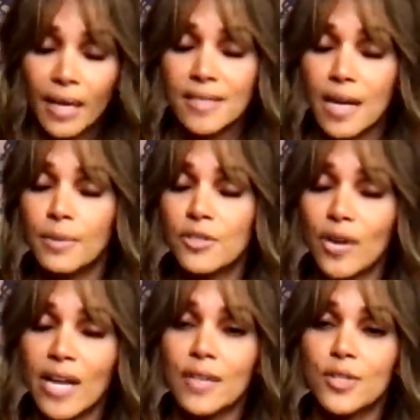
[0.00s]
because I'd been
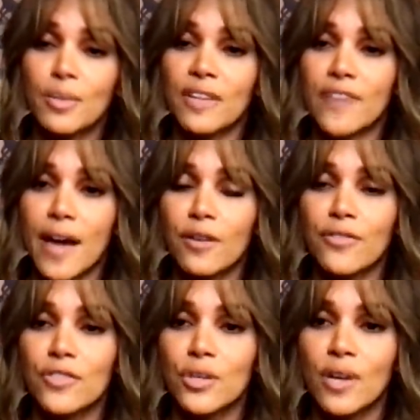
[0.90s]
training to be a fighter
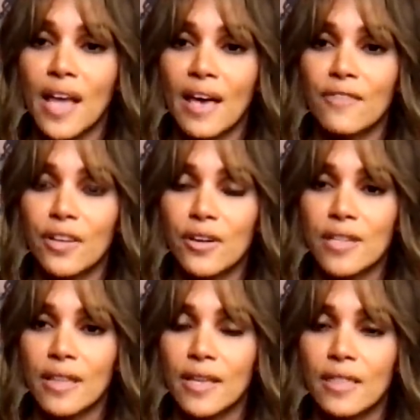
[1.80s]
for 2.5 years.
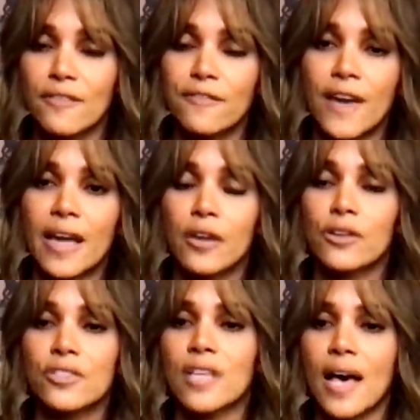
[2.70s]
I think the
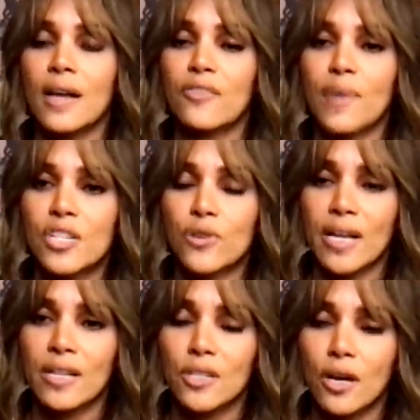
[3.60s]
fighter side of my
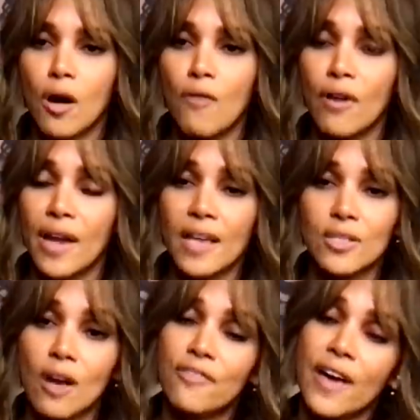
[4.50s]
training took over. And as
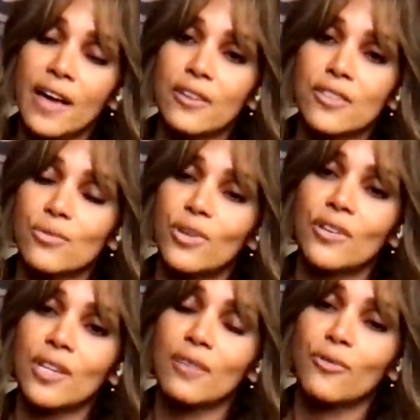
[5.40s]
all fighters, when
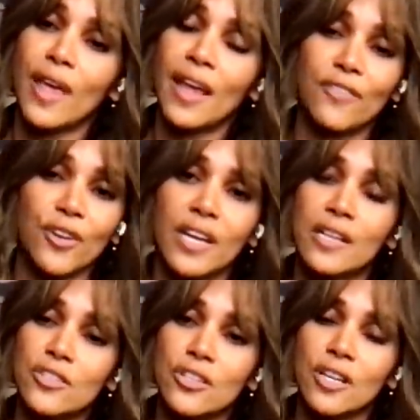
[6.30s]
you're in the ring, if you get
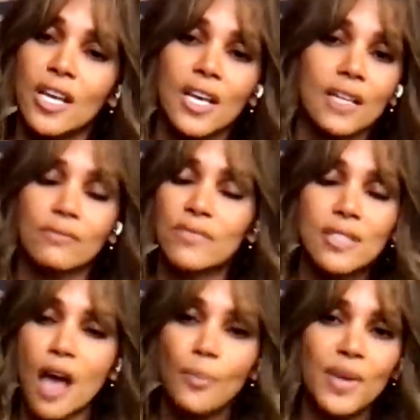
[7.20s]
injured,
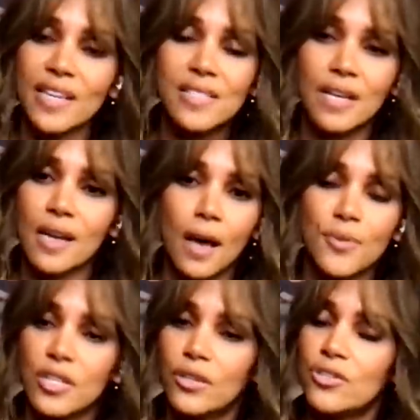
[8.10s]
stopping isn't an
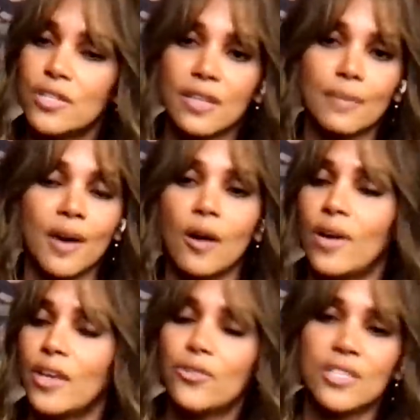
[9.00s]
option. You just keep
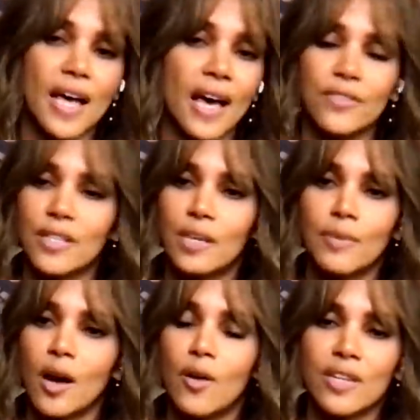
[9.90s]
going. You just have to keep
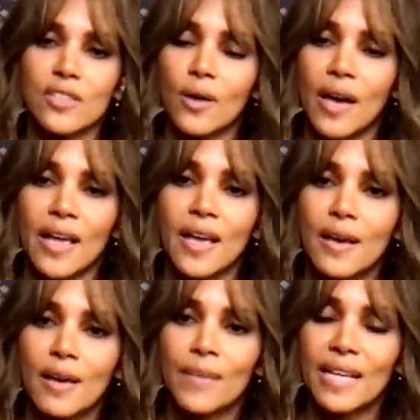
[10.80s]
going. So I
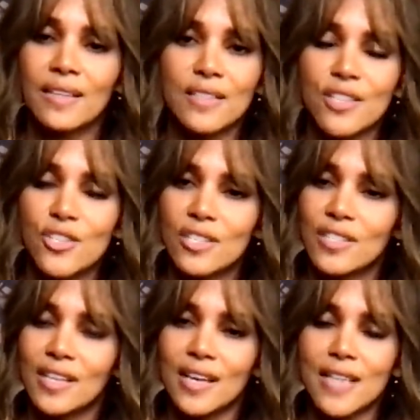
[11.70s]
made the decision
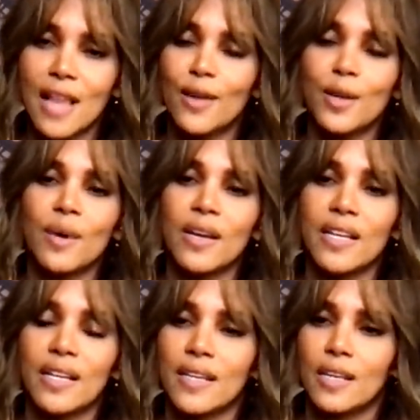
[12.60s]
to not tell
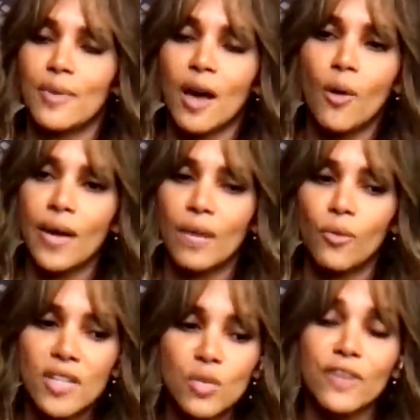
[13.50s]
anybody, keep going. And
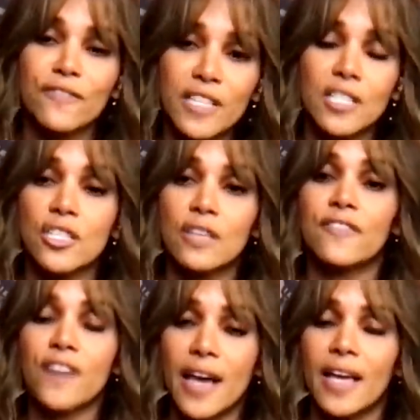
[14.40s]
once we finished the
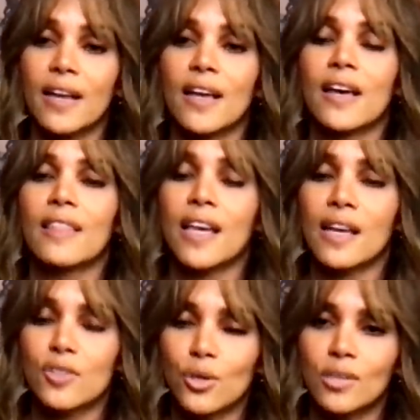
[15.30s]
fight, then
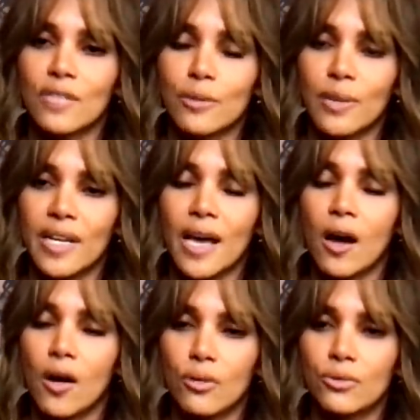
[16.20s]
I told everybody,
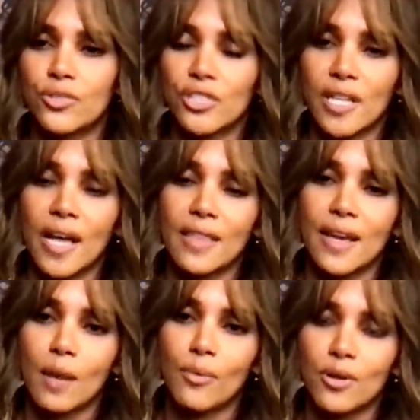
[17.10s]
oh, shit, I
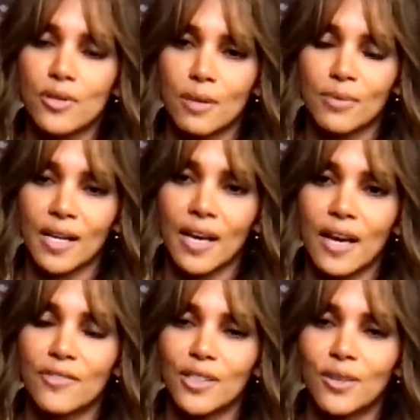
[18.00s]
think I broke something. I
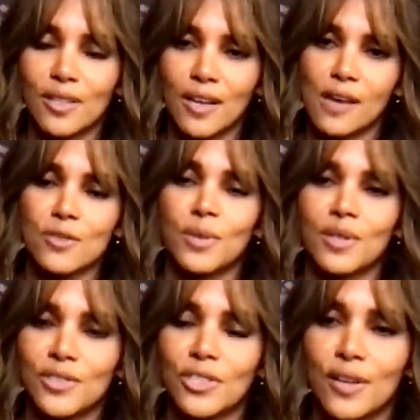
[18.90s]
have to go to the
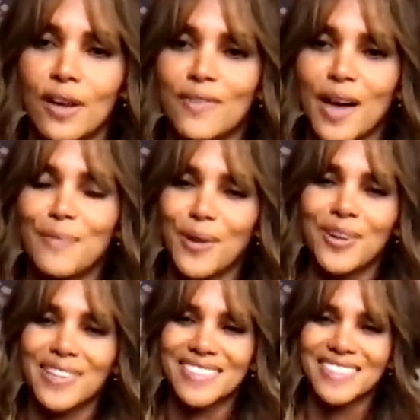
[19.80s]
hospital. Sure enough, I
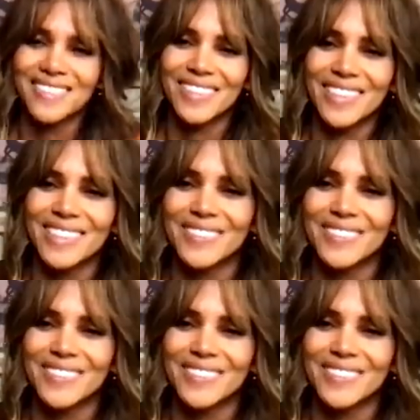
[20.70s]
broke it.